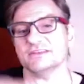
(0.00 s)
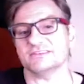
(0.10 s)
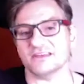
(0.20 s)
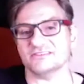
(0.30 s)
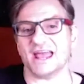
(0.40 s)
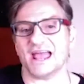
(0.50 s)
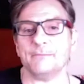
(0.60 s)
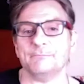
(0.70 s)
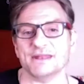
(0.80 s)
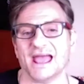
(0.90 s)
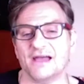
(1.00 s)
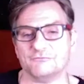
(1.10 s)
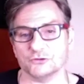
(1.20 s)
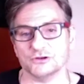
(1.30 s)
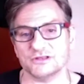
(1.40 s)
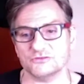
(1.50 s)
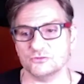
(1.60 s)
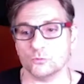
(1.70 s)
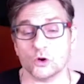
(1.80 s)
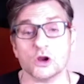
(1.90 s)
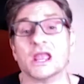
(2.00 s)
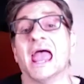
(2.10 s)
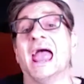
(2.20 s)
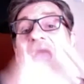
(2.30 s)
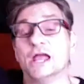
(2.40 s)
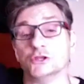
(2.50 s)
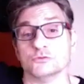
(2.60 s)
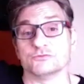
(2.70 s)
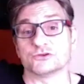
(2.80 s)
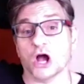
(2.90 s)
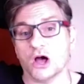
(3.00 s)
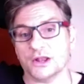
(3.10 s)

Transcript: doesn't happen after it doesn't work and you've gone a